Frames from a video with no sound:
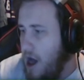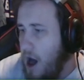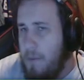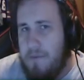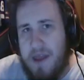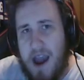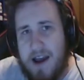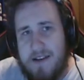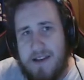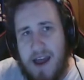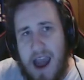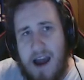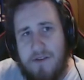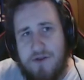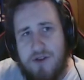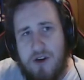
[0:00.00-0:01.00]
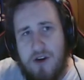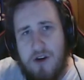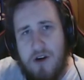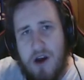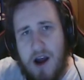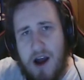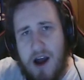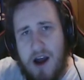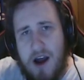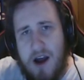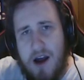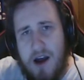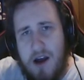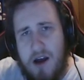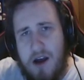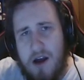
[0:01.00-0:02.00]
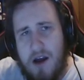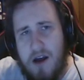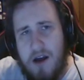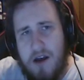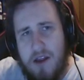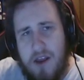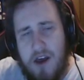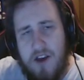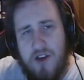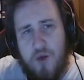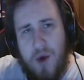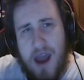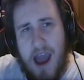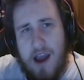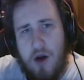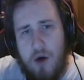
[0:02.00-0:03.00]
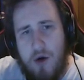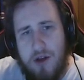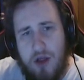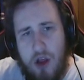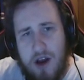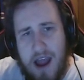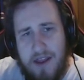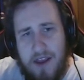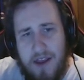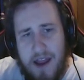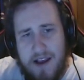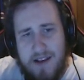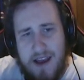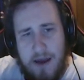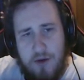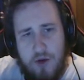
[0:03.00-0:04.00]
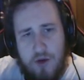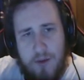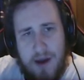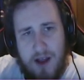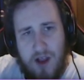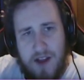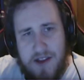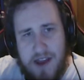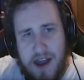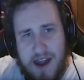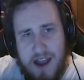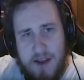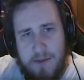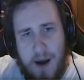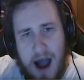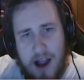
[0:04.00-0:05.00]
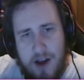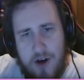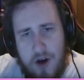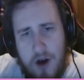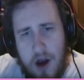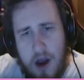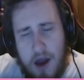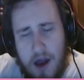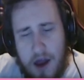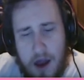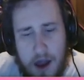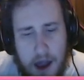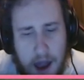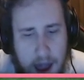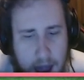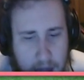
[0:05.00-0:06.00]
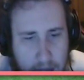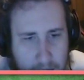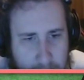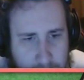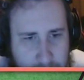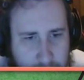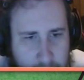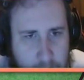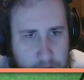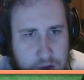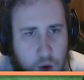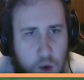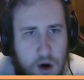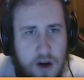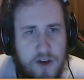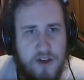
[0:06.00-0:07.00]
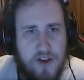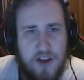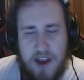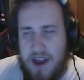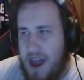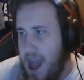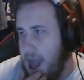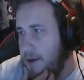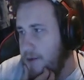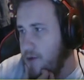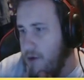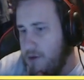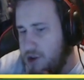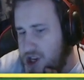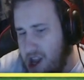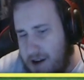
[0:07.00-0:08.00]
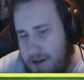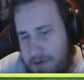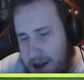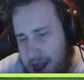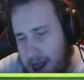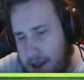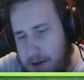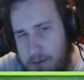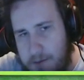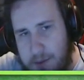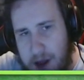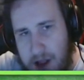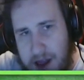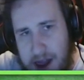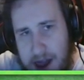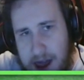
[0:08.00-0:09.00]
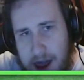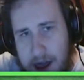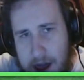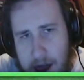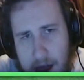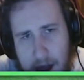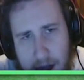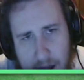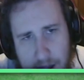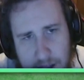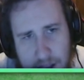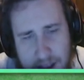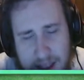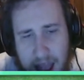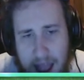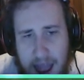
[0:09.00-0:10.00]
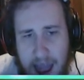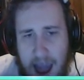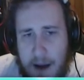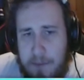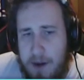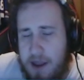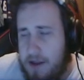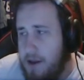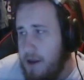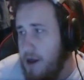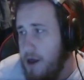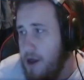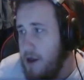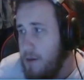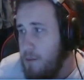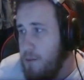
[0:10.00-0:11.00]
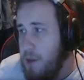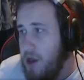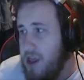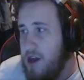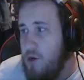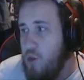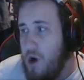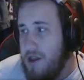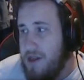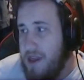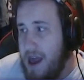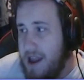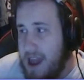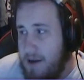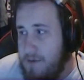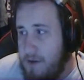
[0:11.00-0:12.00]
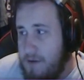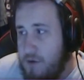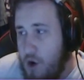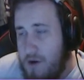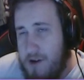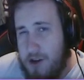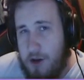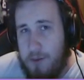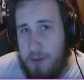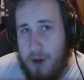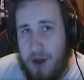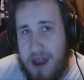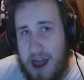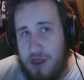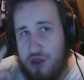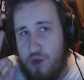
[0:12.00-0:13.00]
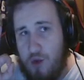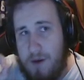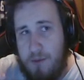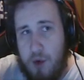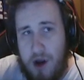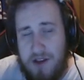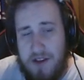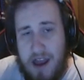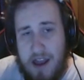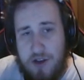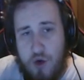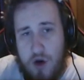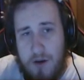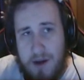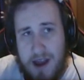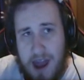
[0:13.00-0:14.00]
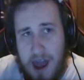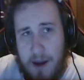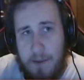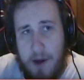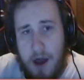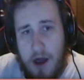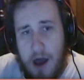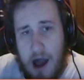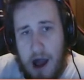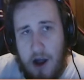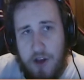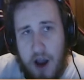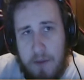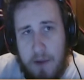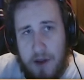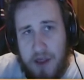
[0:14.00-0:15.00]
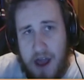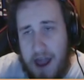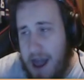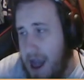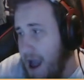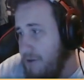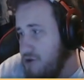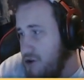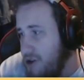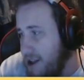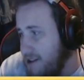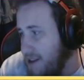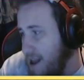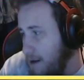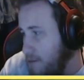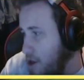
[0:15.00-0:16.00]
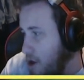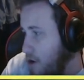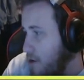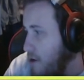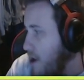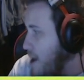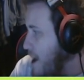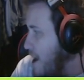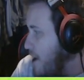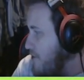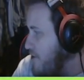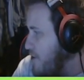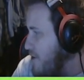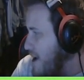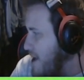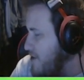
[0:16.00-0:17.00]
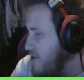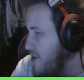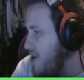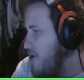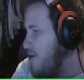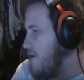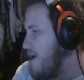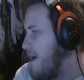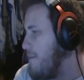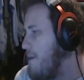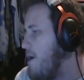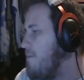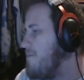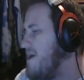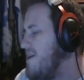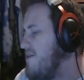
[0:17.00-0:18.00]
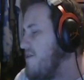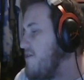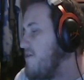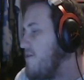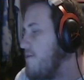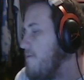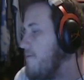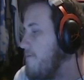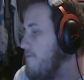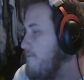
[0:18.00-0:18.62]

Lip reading: Up next after this, we gotta go and look at the next games. Would be Linty against Potter, and then of course the games with Jeff and Billy did not happen. Billy won that game from forfeit, so Billy got 3 points in that tournament game. I'll talk about that after next game though. I'll see you guys later. I'm out. Peace.